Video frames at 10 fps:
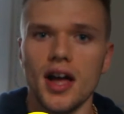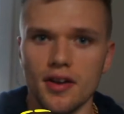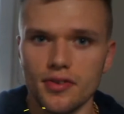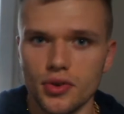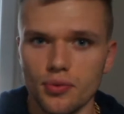
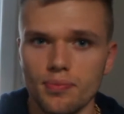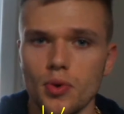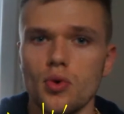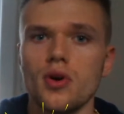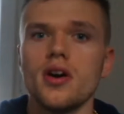for
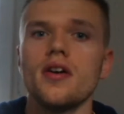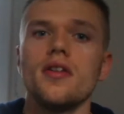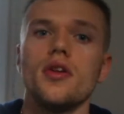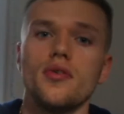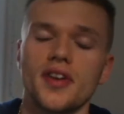more
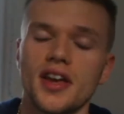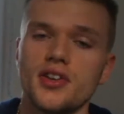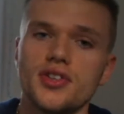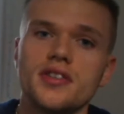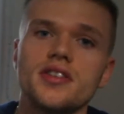
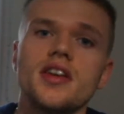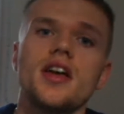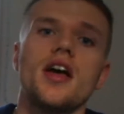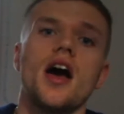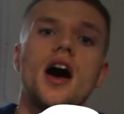notifications.
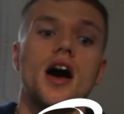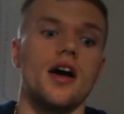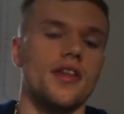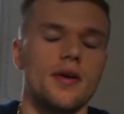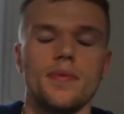
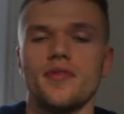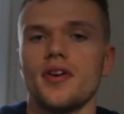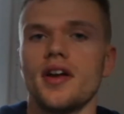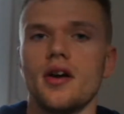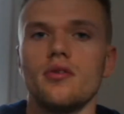That would be very
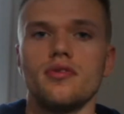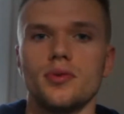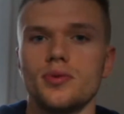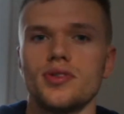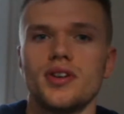
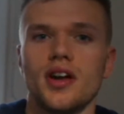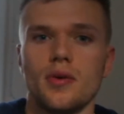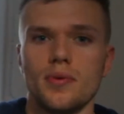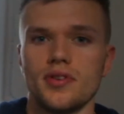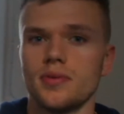helpful to
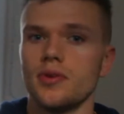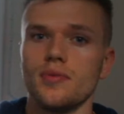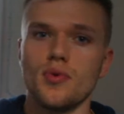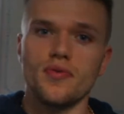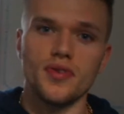help us upload
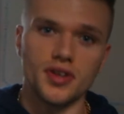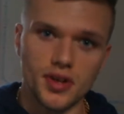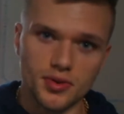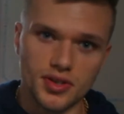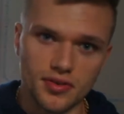more videos in the